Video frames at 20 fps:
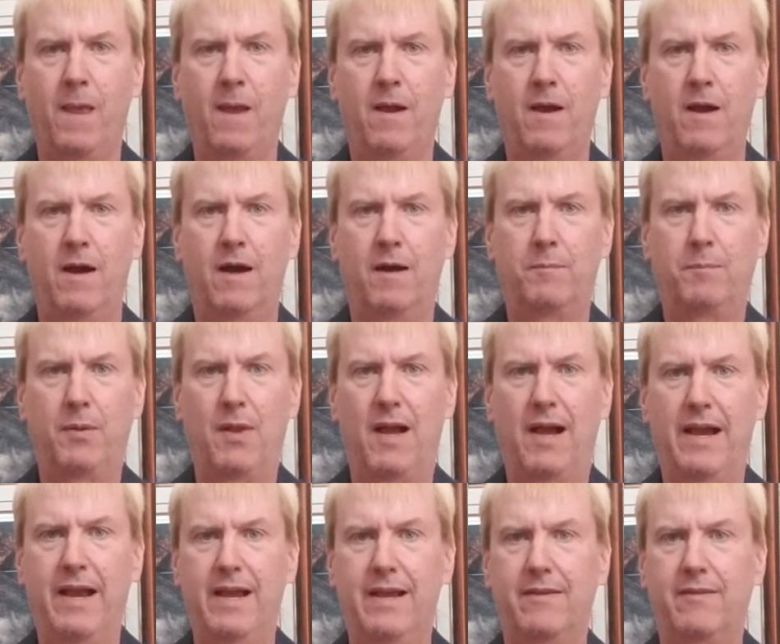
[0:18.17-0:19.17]
apply
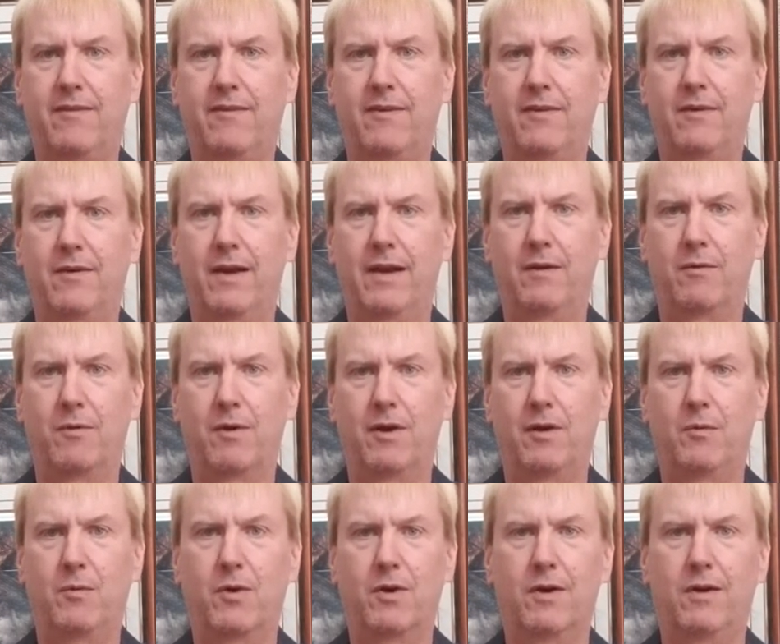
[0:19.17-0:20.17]
it to a
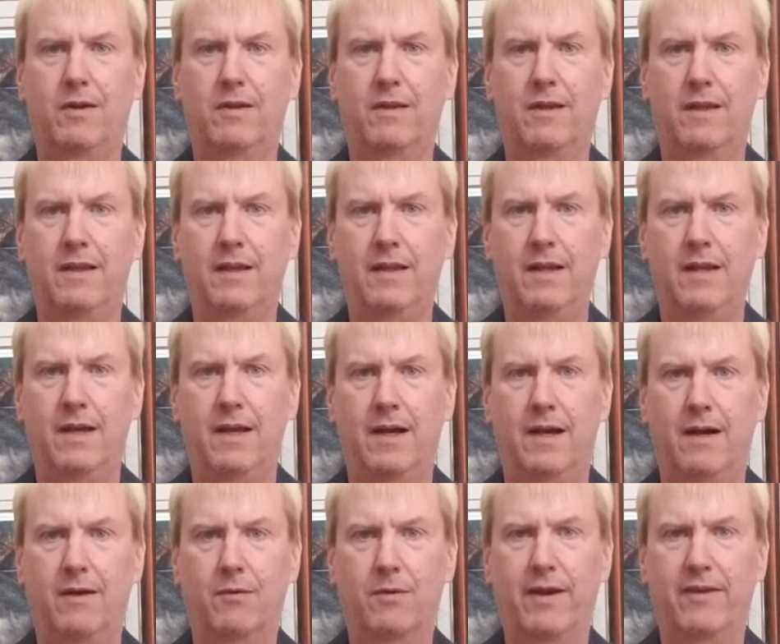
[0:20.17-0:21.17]
real-world
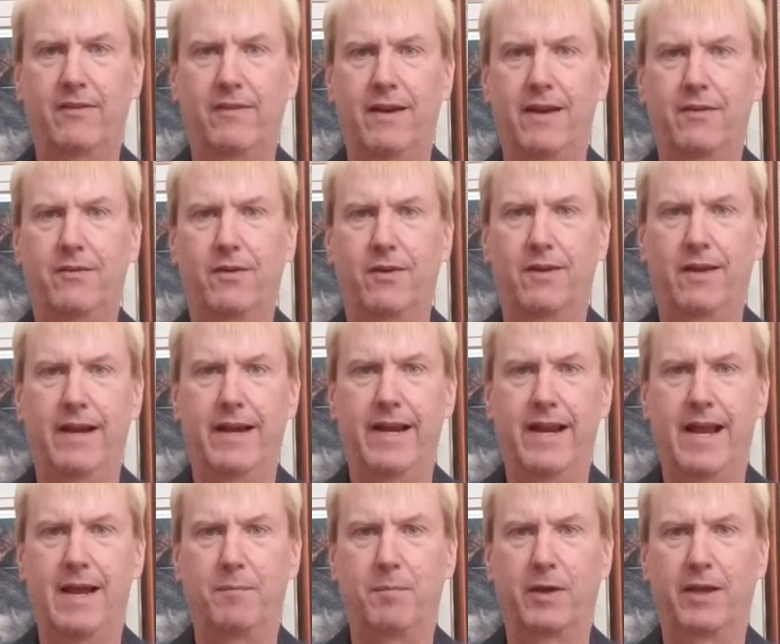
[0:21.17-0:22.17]
residential lighting
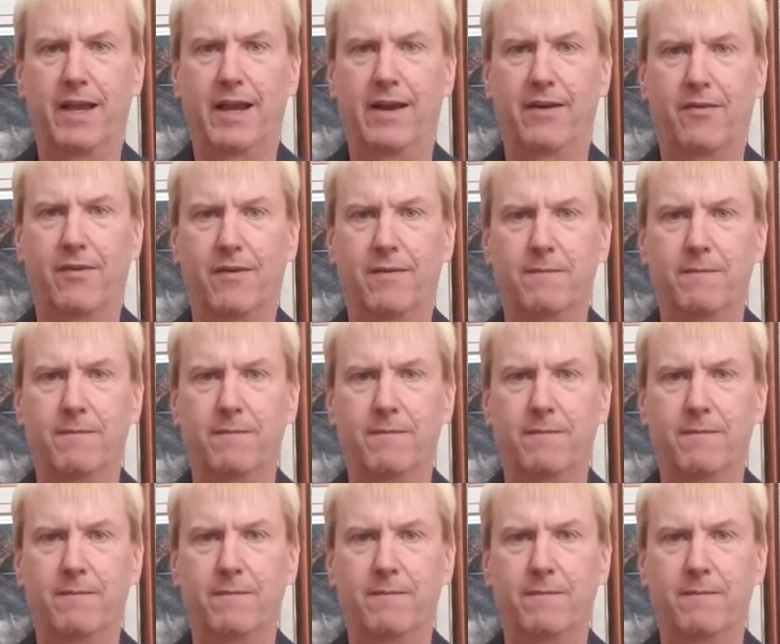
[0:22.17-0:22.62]
application.